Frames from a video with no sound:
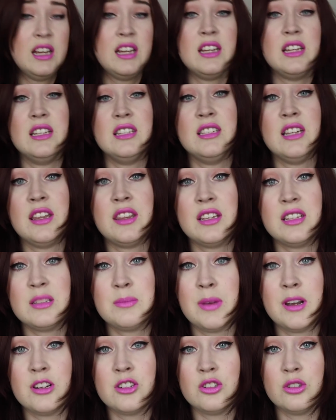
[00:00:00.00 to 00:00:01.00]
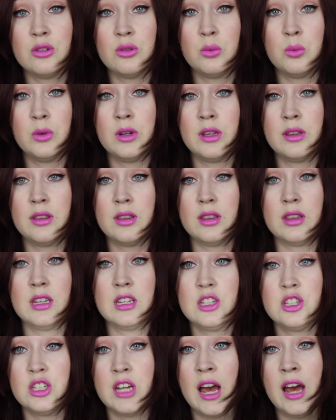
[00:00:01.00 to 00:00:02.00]
is nothing special with
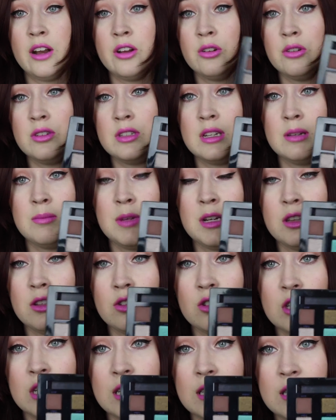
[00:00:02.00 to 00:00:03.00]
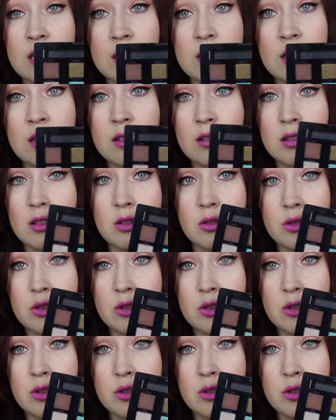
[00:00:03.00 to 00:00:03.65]
these shadows. I mean, they're just little